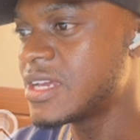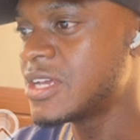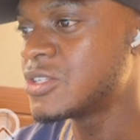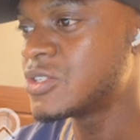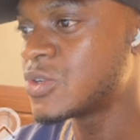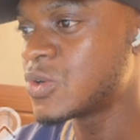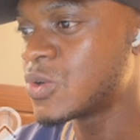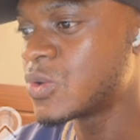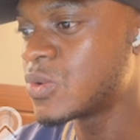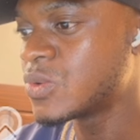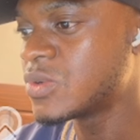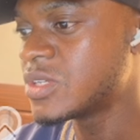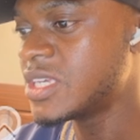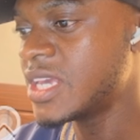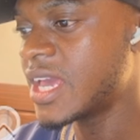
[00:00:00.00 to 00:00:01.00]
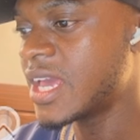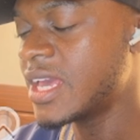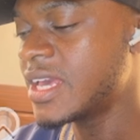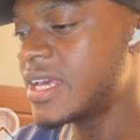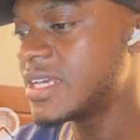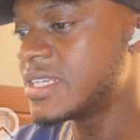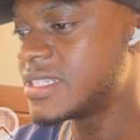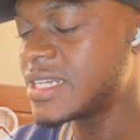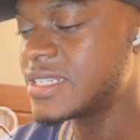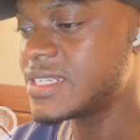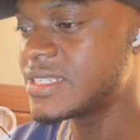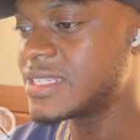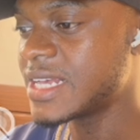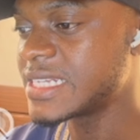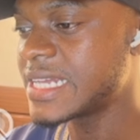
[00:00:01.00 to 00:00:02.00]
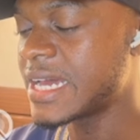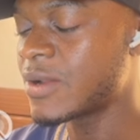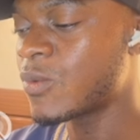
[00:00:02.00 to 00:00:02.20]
So here it's just easy as that.